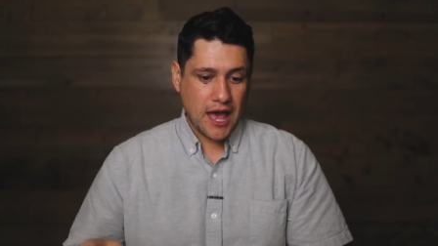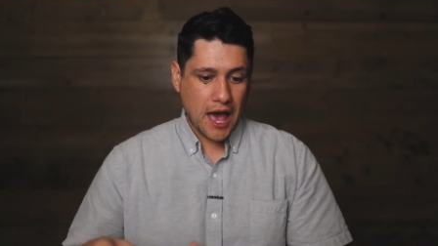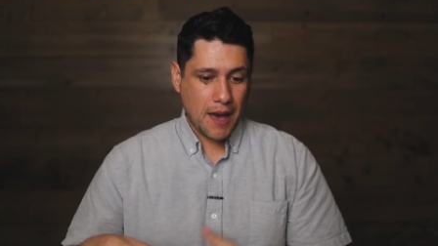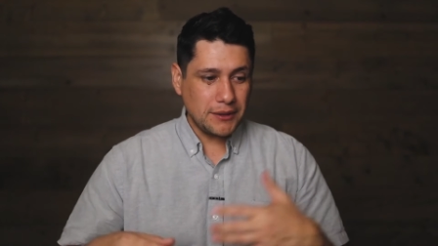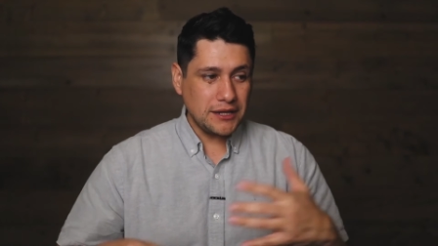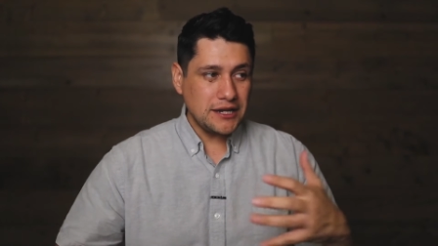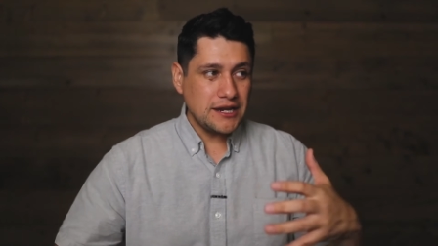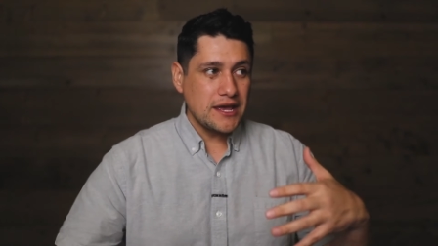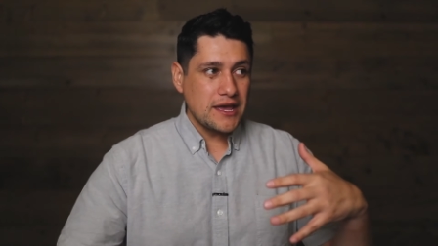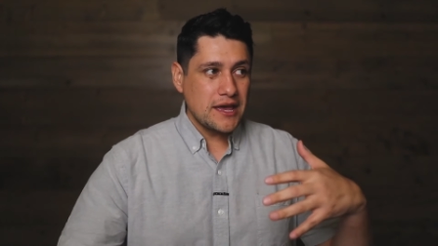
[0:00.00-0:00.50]
I
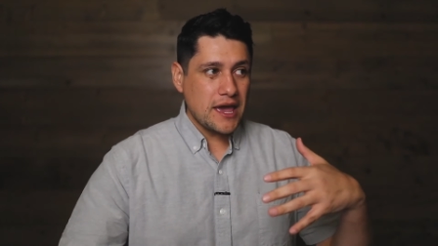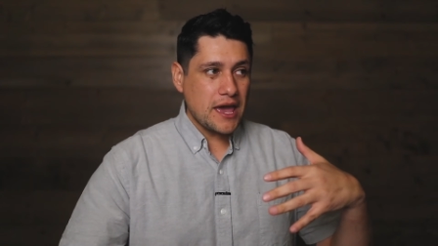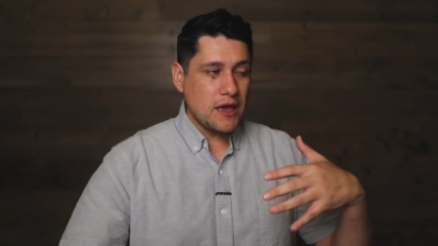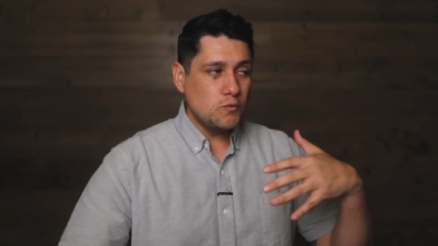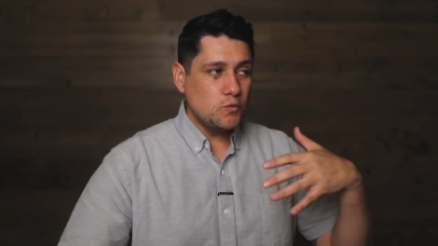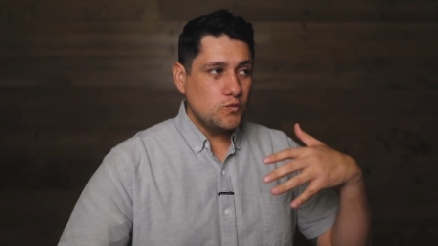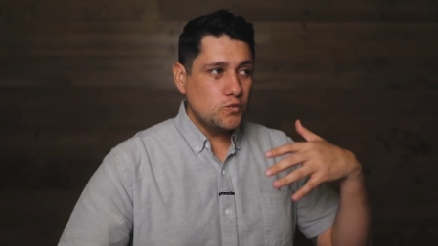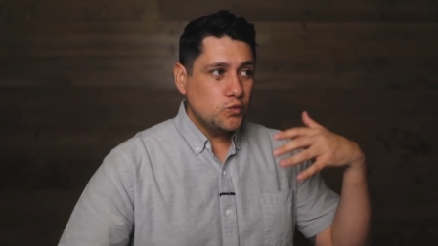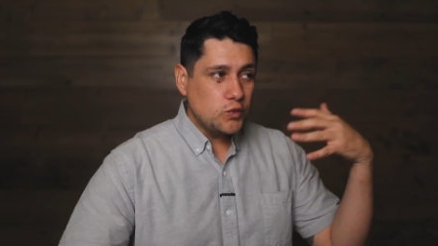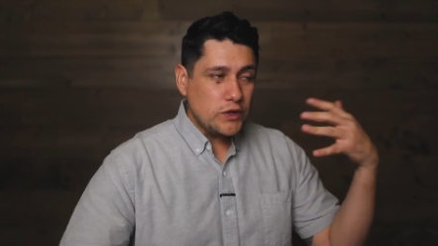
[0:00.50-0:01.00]
mean,
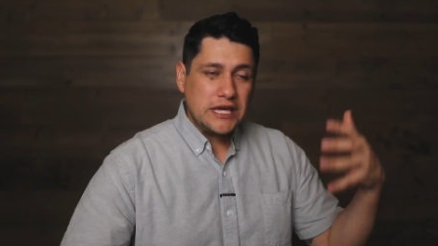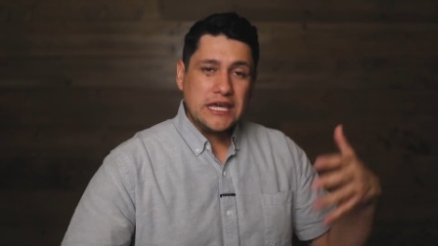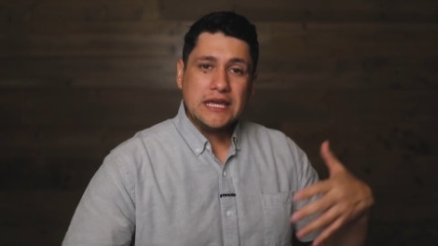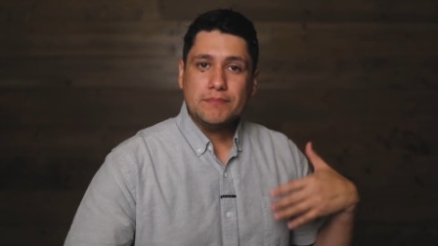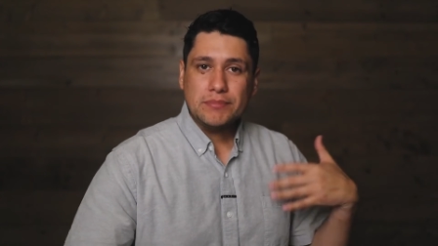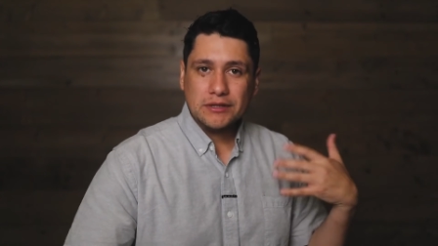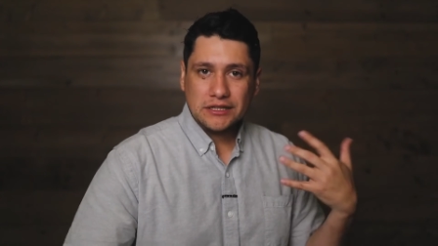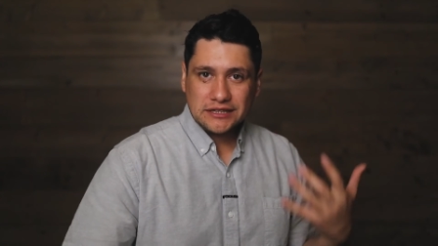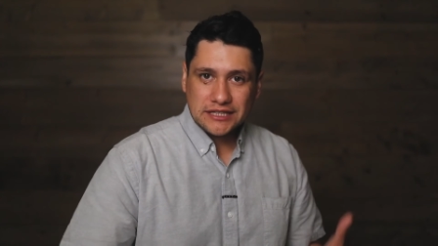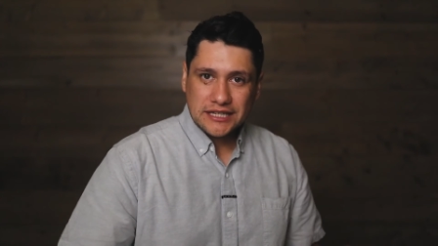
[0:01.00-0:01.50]
and we
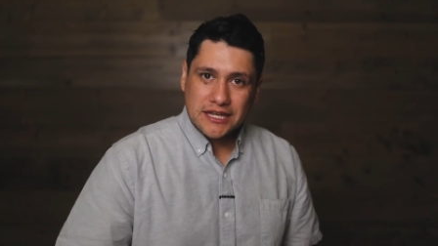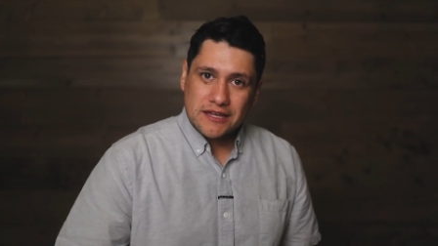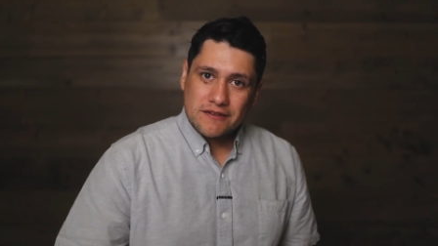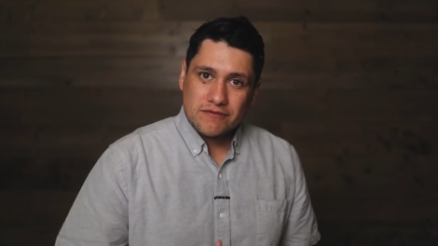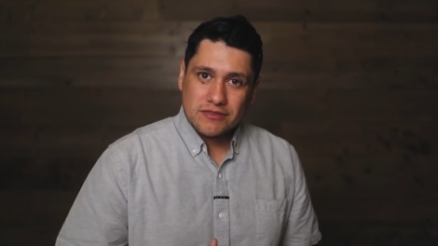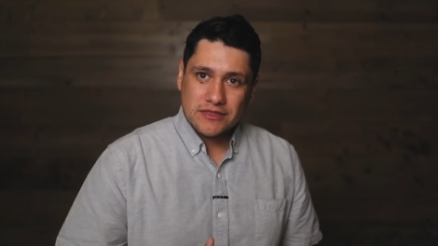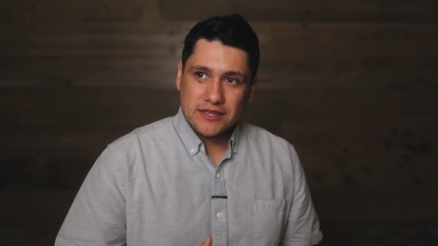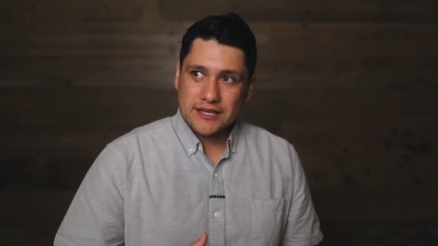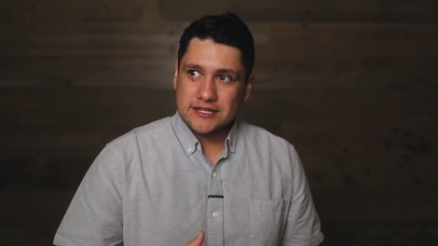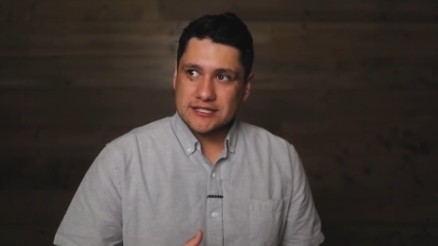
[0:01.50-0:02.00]

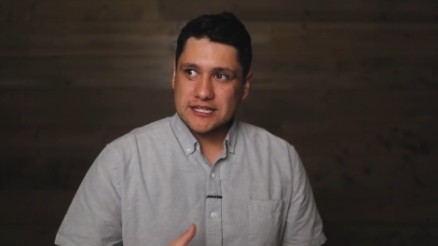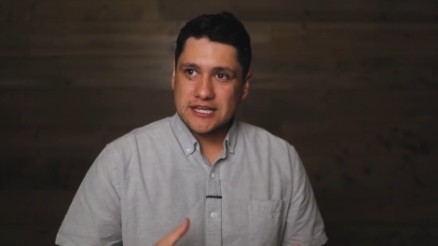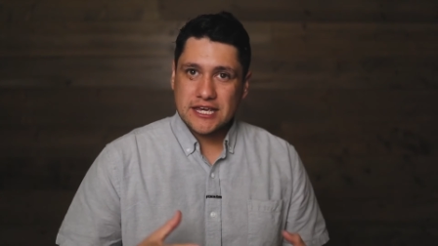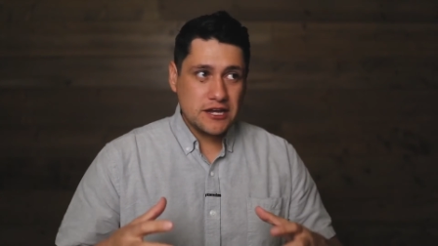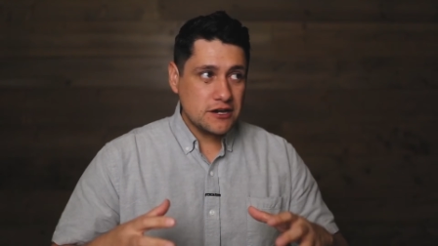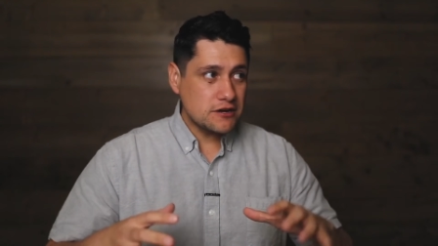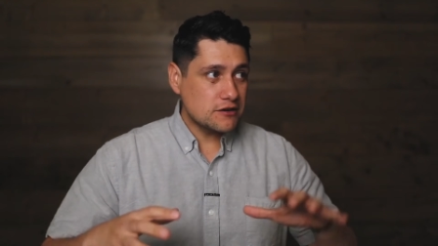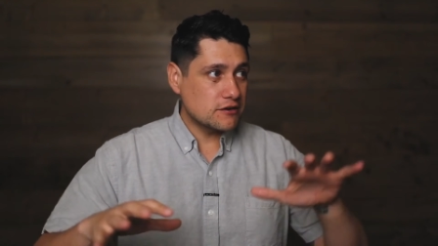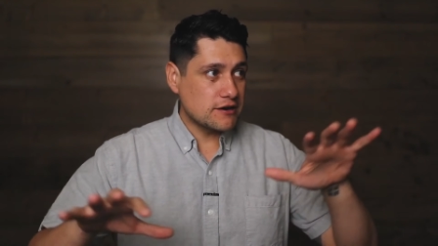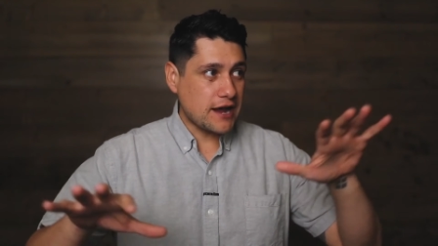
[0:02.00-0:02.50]
believe this
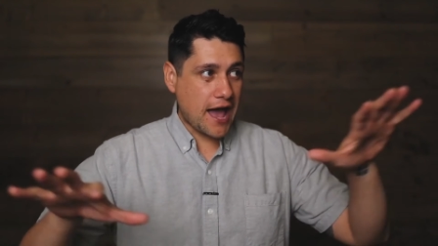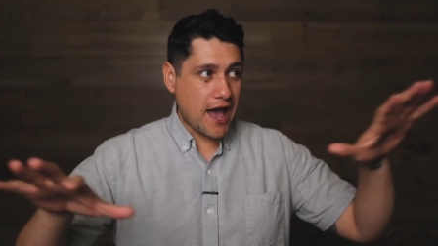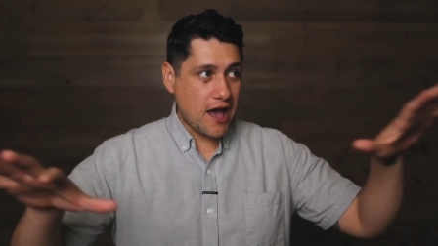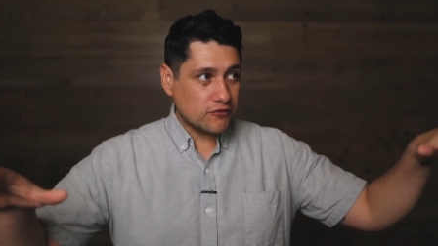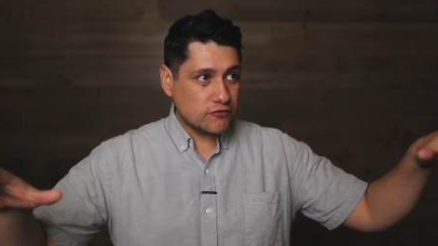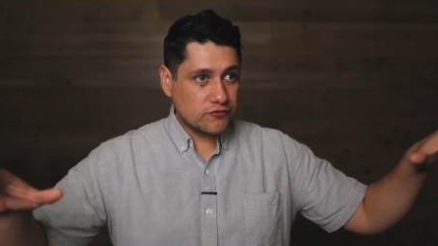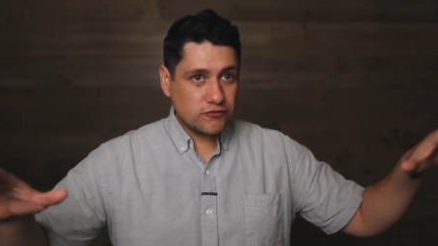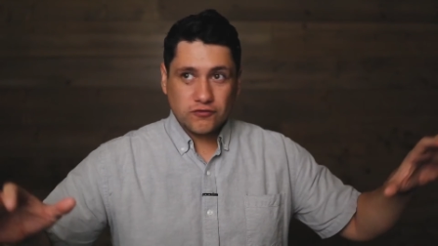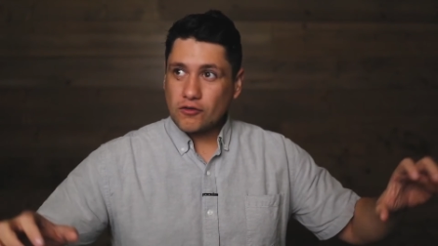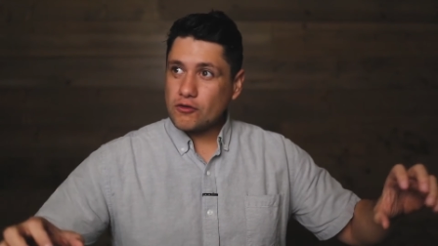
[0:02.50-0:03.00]
here
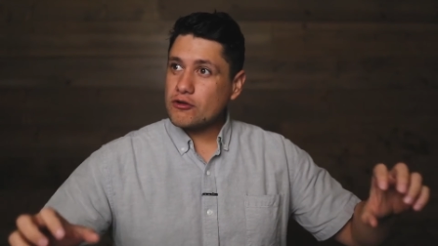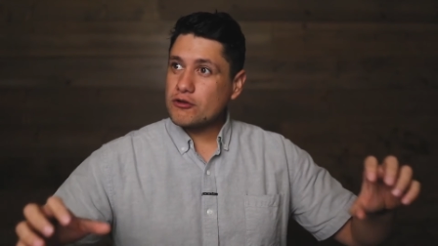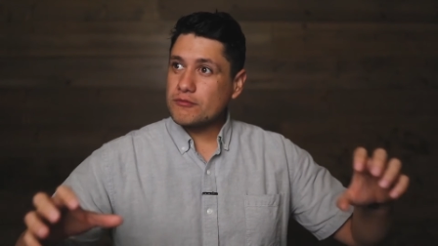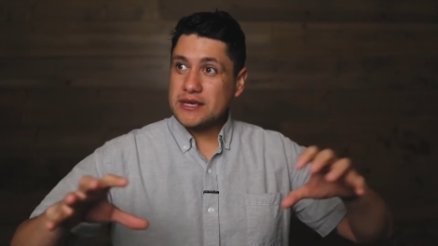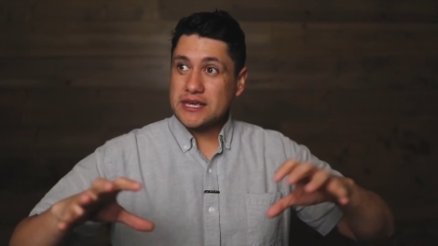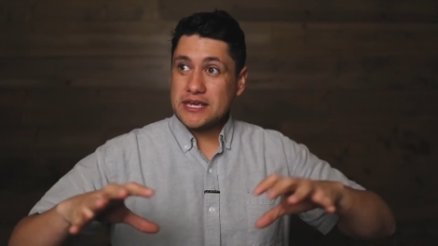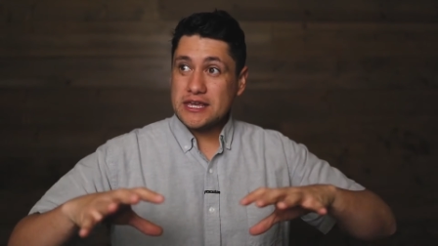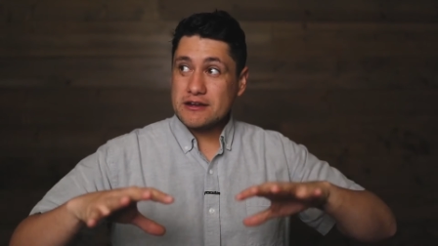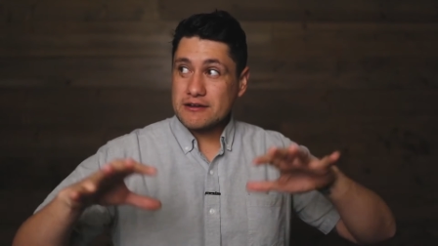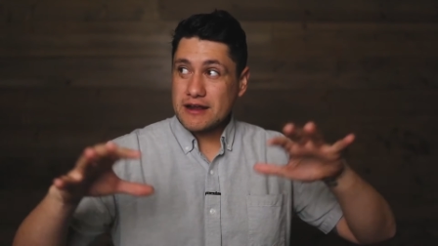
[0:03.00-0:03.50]
at Forum,
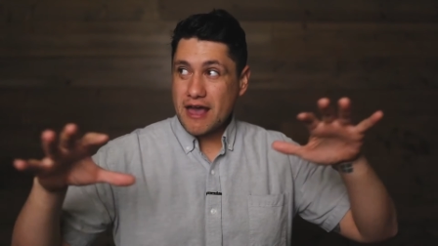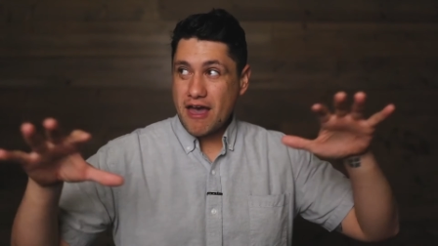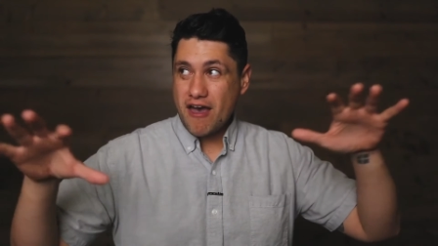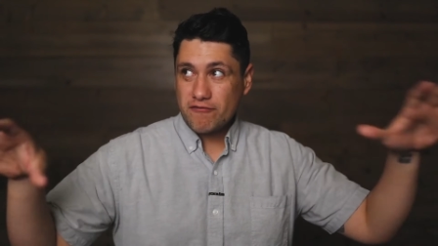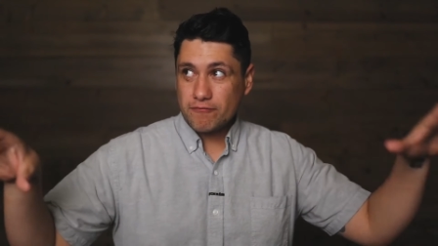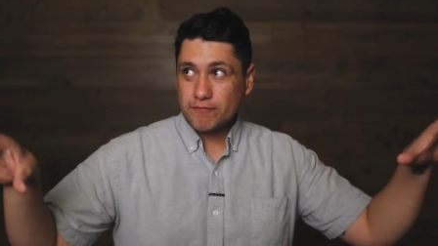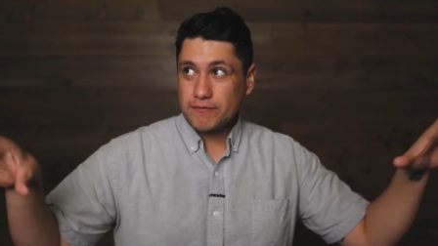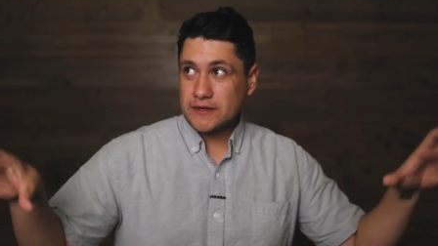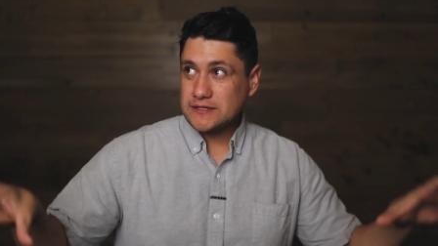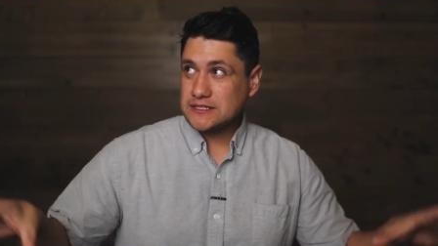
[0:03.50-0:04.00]
here
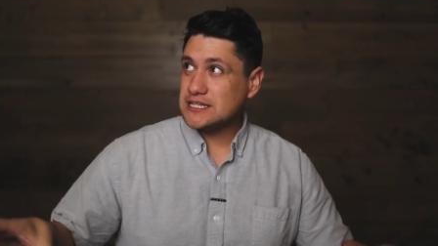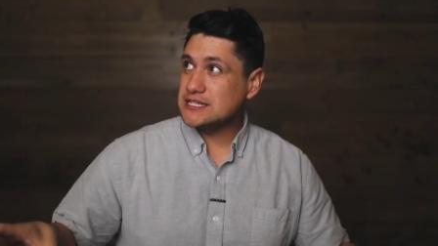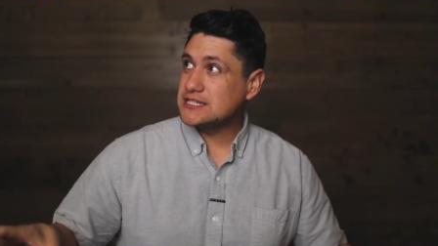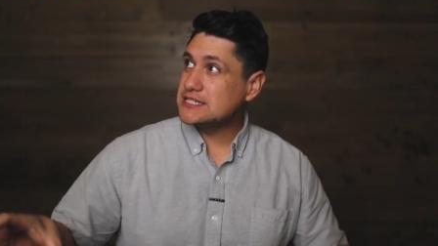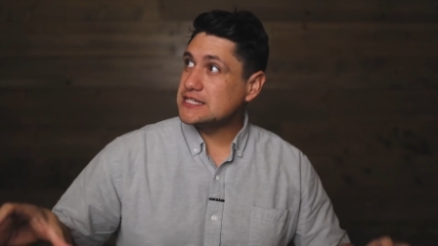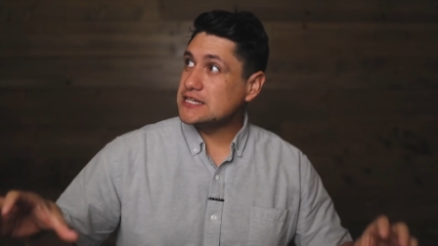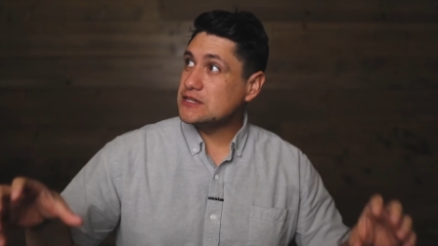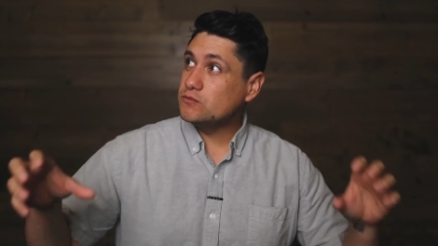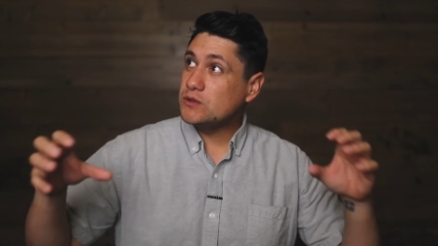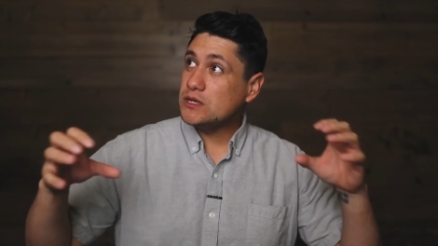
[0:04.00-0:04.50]
at FBCC.